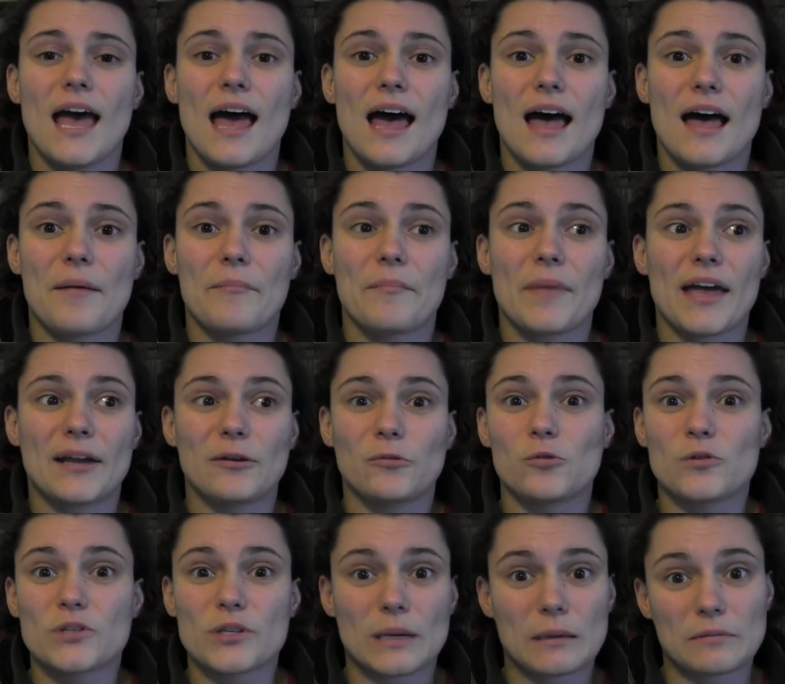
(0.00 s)
And
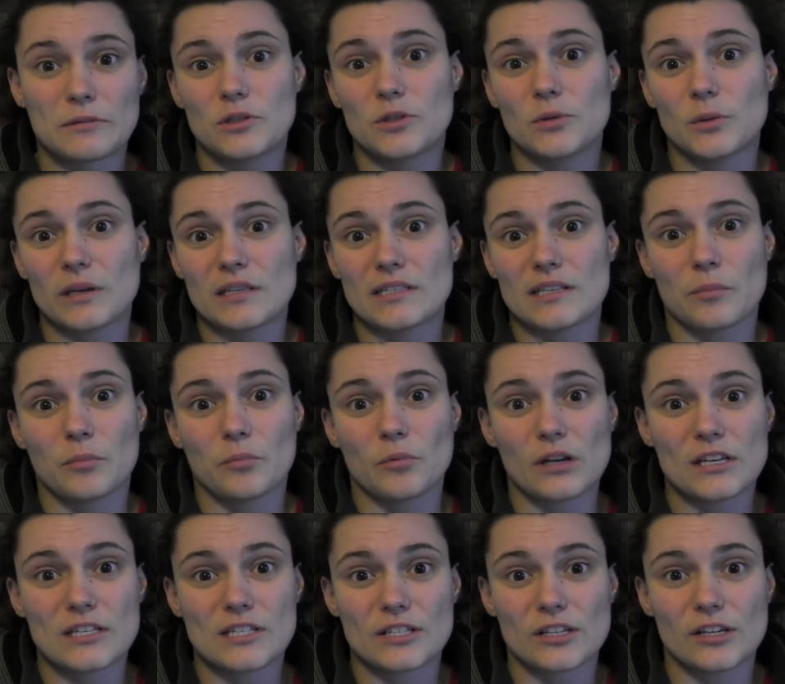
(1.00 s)
also after doing some
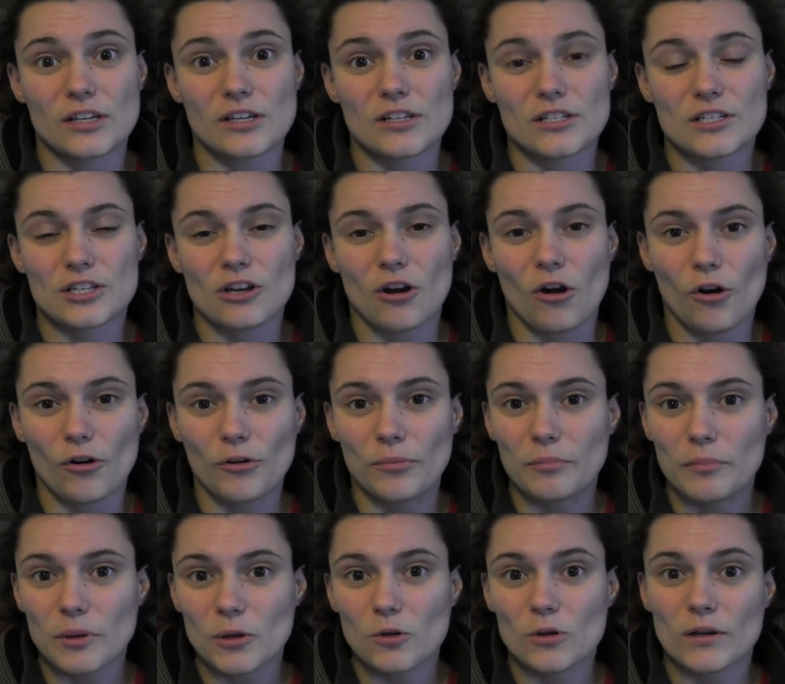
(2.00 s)
research
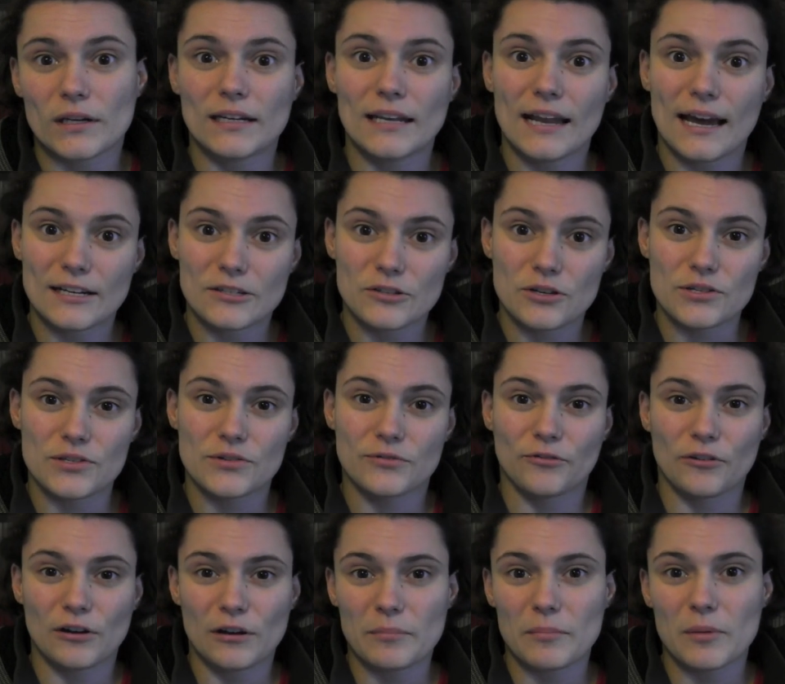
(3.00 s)
on milk and
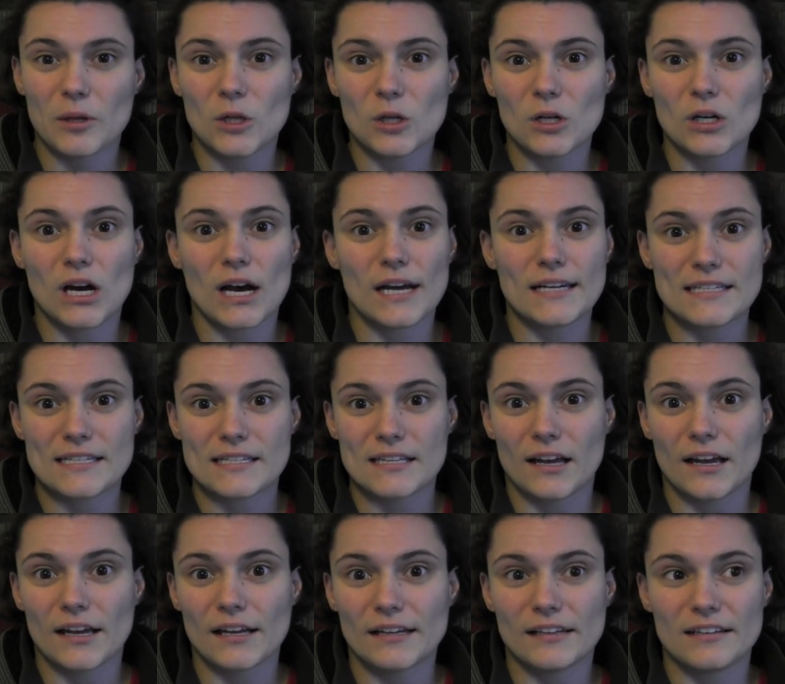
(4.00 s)
lactose-free milk, I
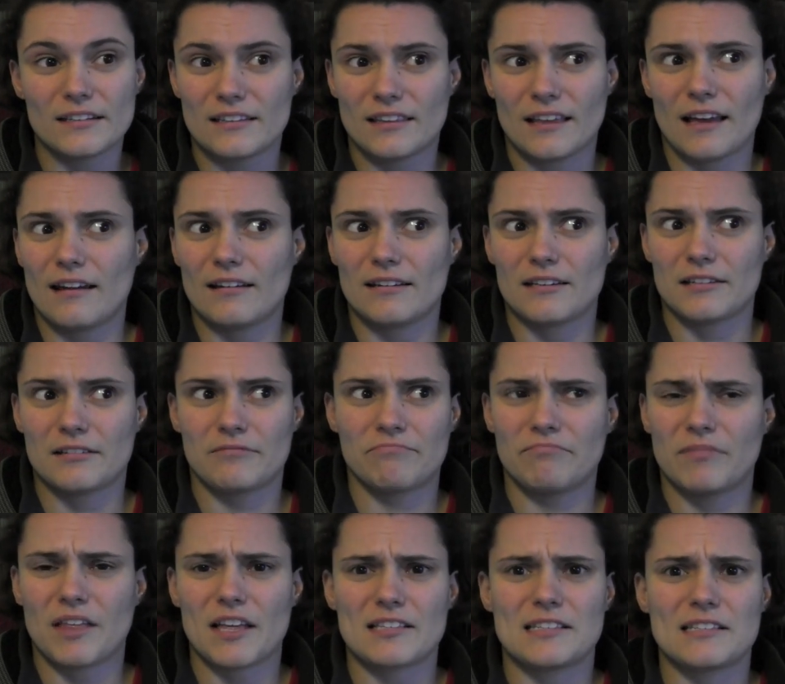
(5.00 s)
decided that
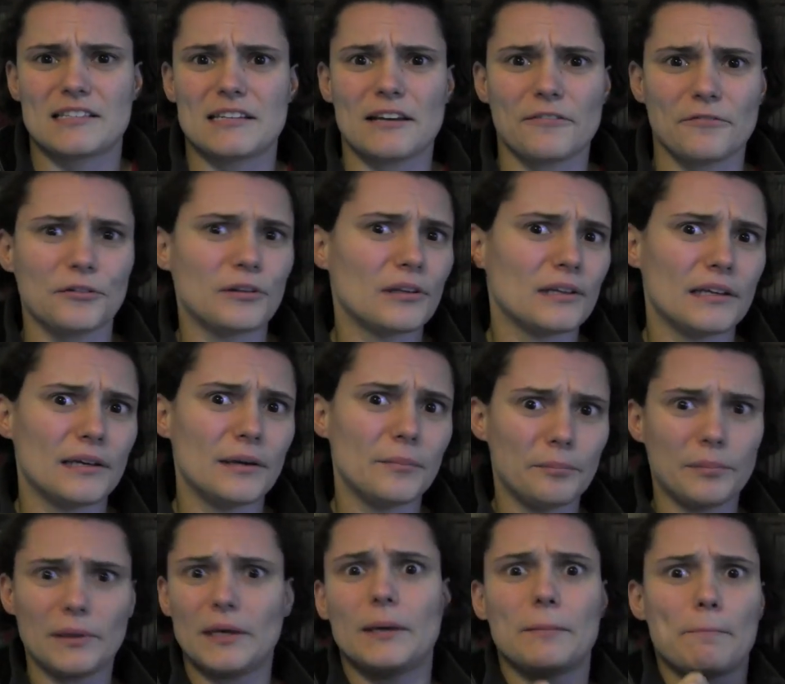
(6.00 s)
that's definitely a
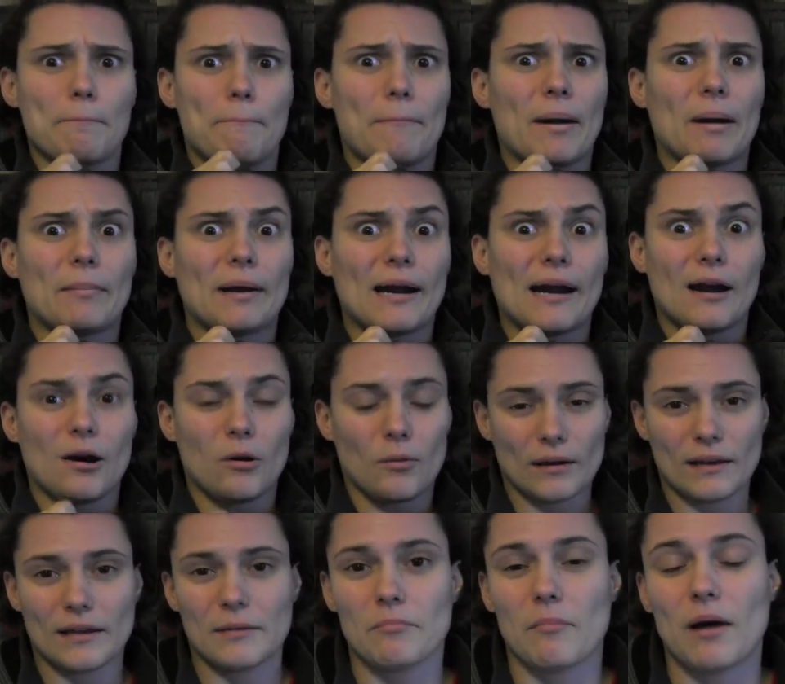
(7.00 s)
big ba-bow
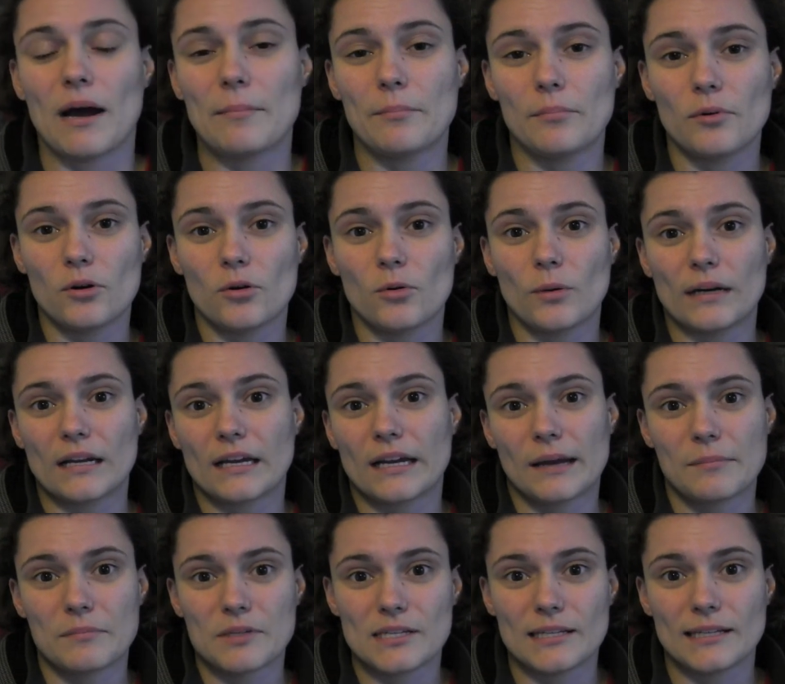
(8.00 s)
in my book when it
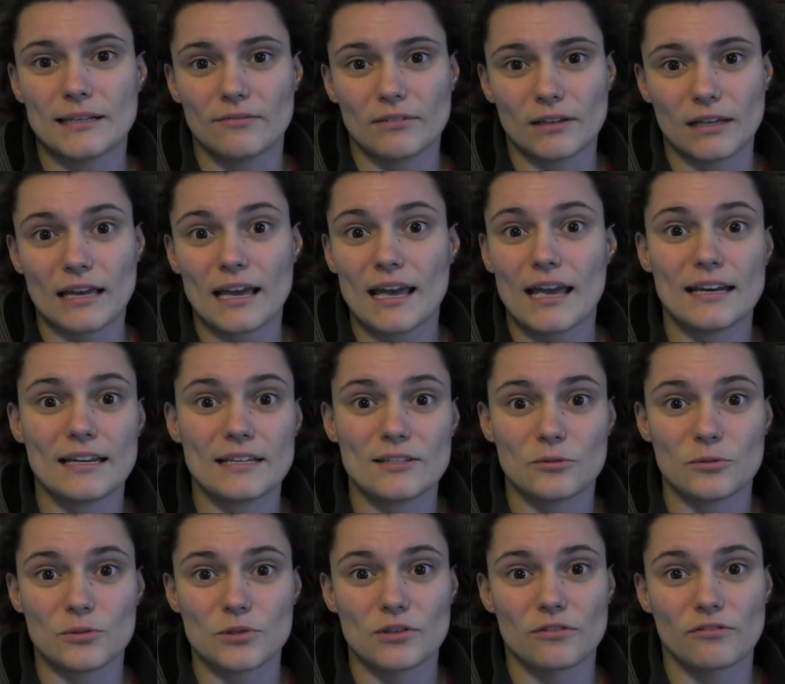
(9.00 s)
comes to giving any
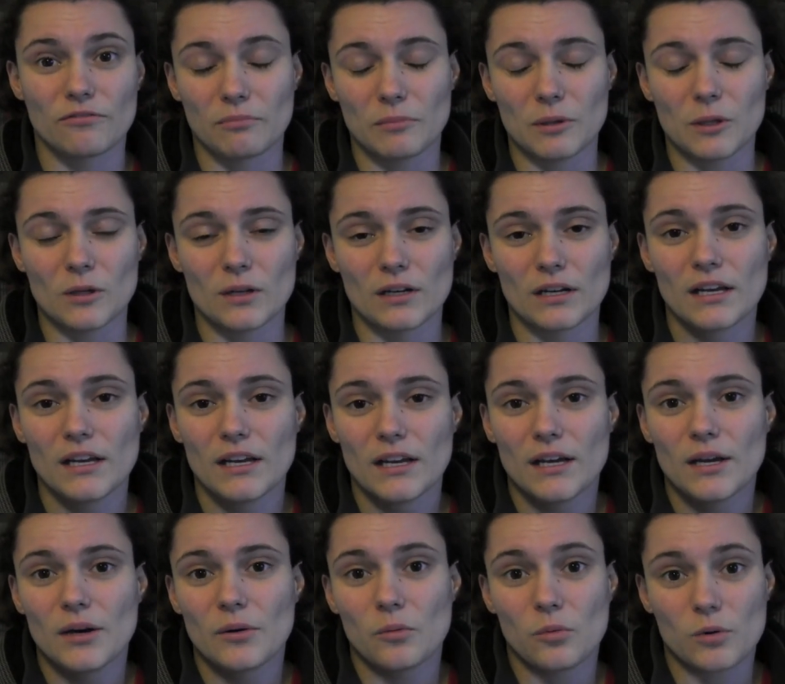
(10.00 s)
sorts of milk
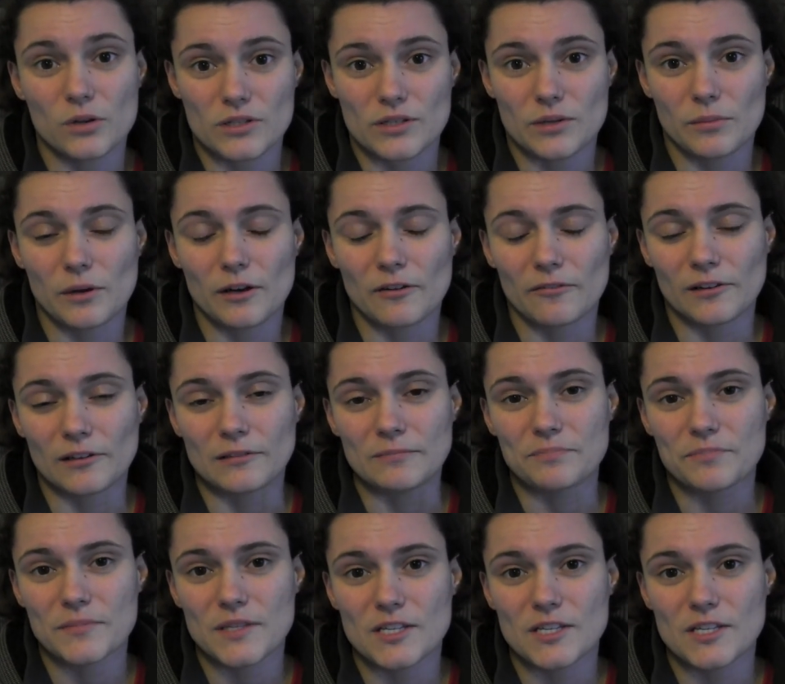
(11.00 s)
whatsoever.